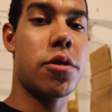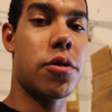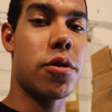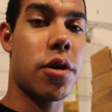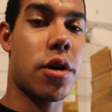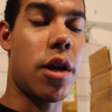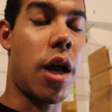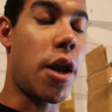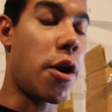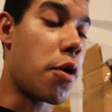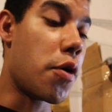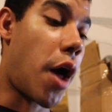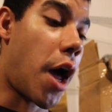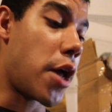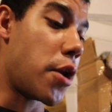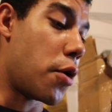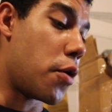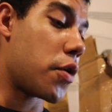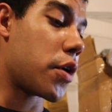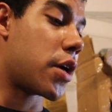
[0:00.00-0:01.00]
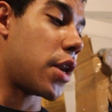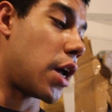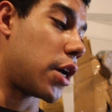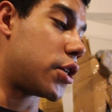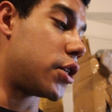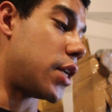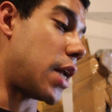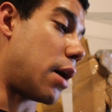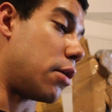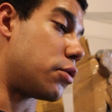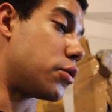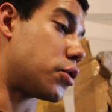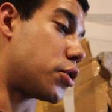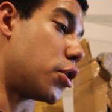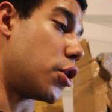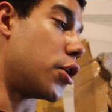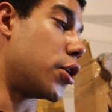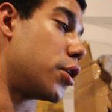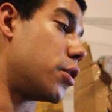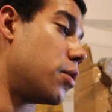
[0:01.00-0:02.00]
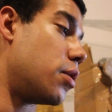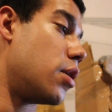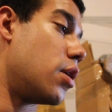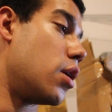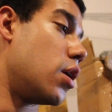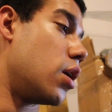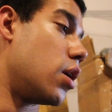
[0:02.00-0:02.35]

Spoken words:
so I know the connection now is good.